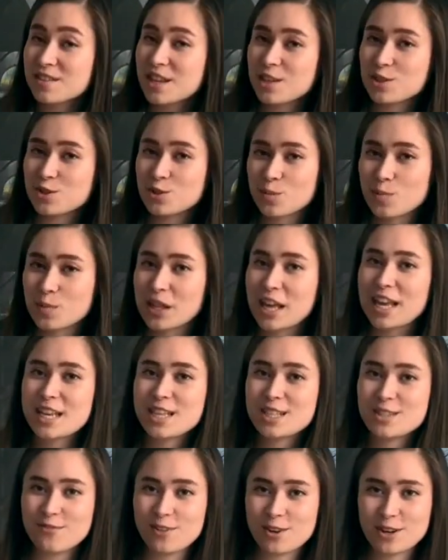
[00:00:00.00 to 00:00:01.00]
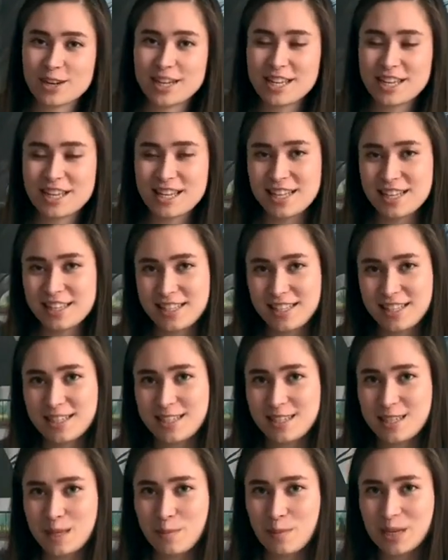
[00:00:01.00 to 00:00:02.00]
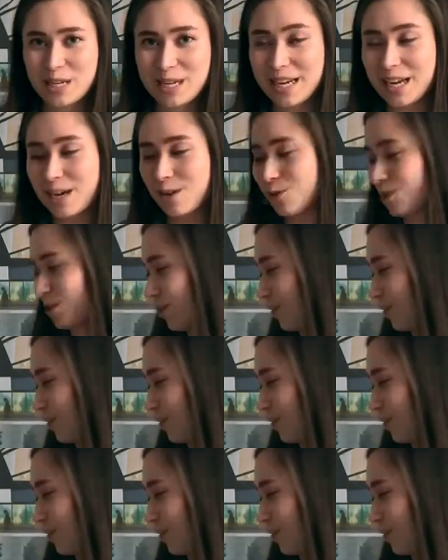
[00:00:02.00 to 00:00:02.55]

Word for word: they're short plays, very easy to dip in and out